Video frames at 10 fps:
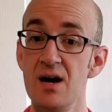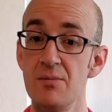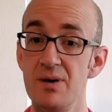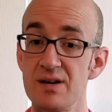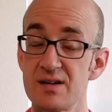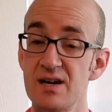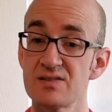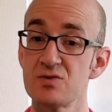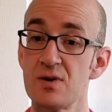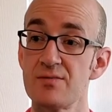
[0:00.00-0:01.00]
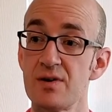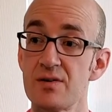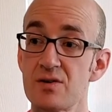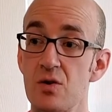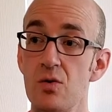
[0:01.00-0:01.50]
but it connects to one of our
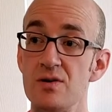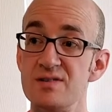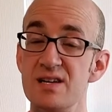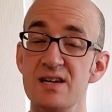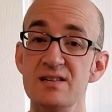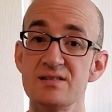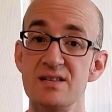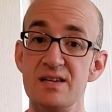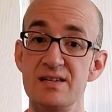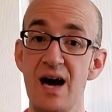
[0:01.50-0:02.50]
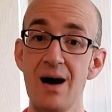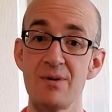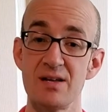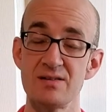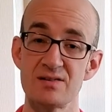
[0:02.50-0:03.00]
other chords. It is the
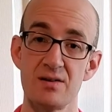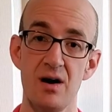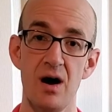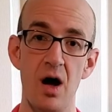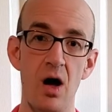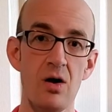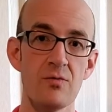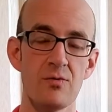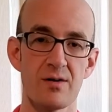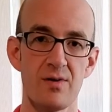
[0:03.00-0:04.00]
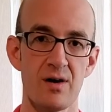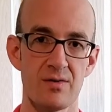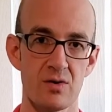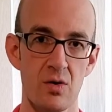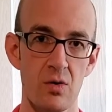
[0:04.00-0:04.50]
dominant of one of our
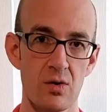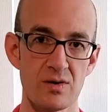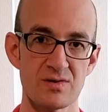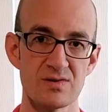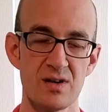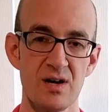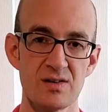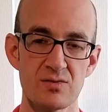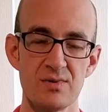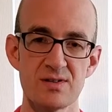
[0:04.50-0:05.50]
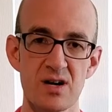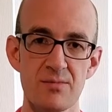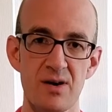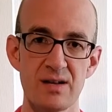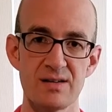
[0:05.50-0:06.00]
other chords. So when we talk
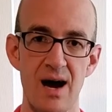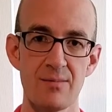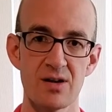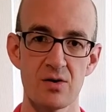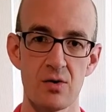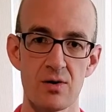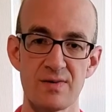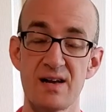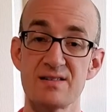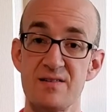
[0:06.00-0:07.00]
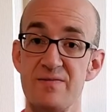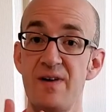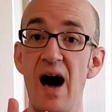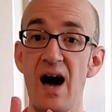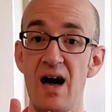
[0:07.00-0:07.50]
about a dominant chord, that is the
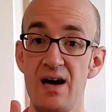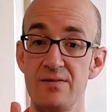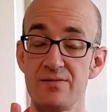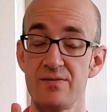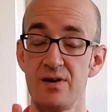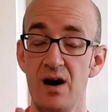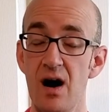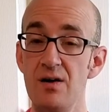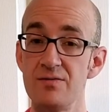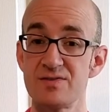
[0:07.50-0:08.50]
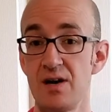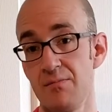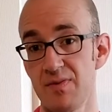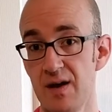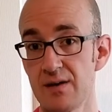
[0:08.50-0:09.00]
5 of
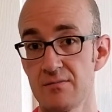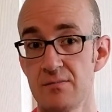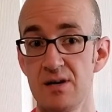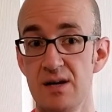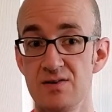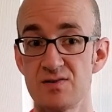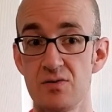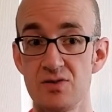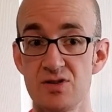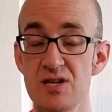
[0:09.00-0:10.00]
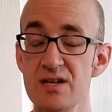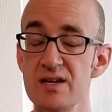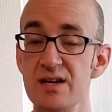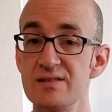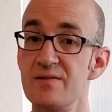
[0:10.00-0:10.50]
something. And so
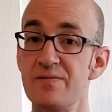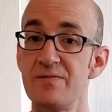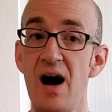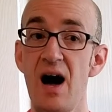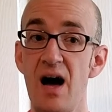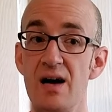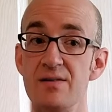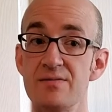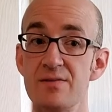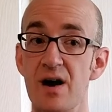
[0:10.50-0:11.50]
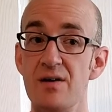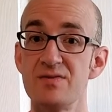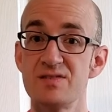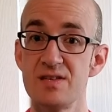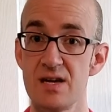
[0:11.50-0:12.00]
G is the 5 of
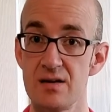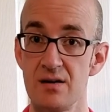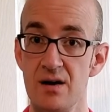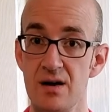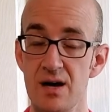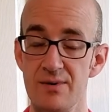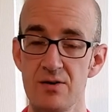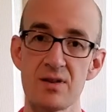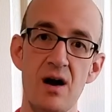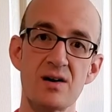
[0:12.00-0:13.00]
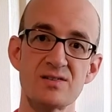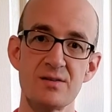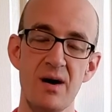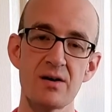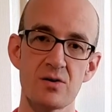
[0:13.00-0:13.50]
C. And we know that our C
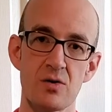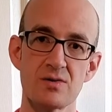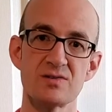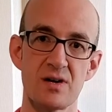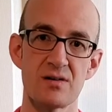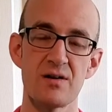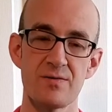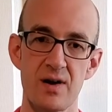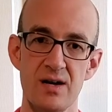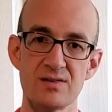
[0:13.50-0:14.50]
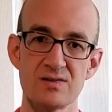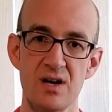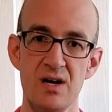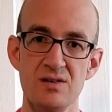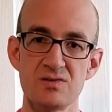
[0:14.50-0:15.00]
minor chord started our phrase.
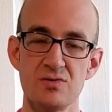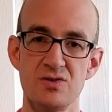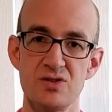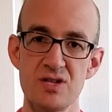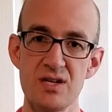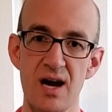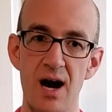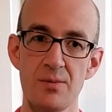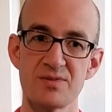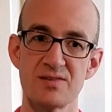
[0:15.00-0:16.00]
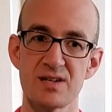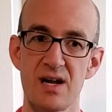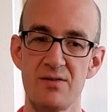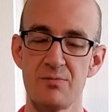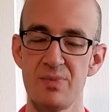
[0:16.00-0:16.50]
So G helps us kind
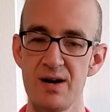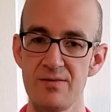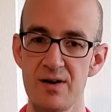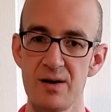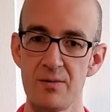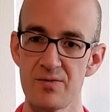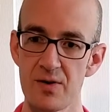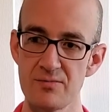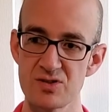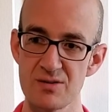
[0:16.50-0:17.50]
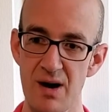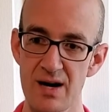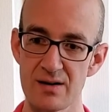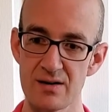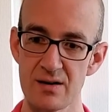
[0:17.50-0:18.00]
of pivot from G
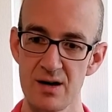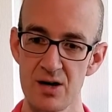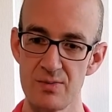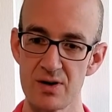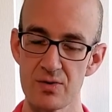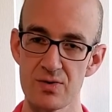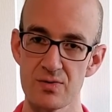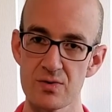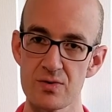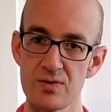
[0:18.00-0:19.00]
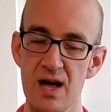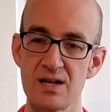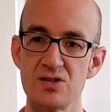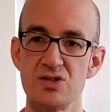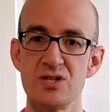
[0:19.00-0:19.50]
minor. We go through
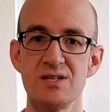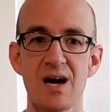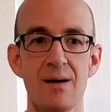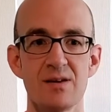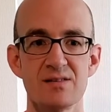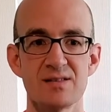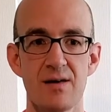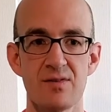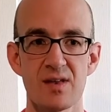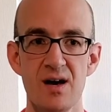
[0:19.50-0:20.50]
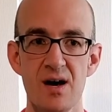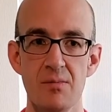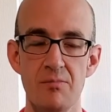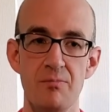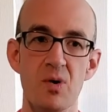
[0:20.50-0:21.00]
that G dominant 7th,
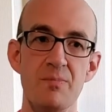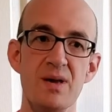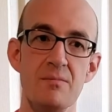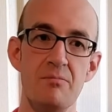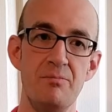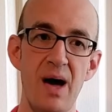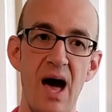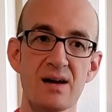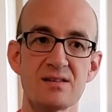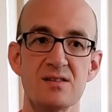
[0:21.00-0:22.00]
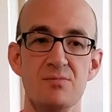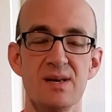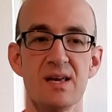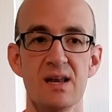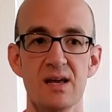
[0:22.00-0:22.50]
repeat back to the
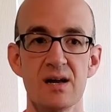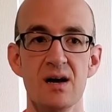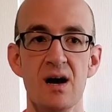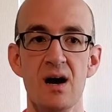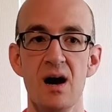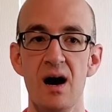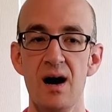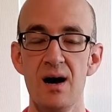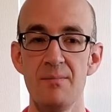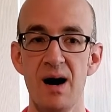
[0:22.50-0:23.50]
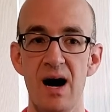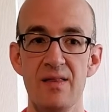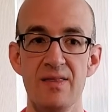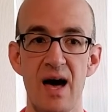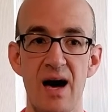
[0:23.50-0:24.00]
beginning
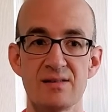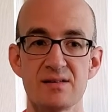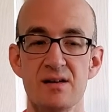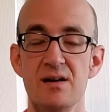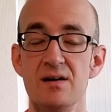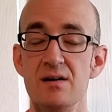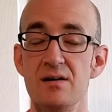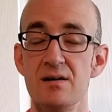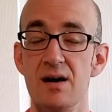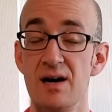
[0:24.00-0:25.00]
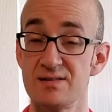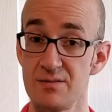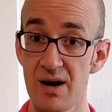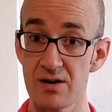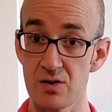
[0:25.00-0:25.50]
on that C minor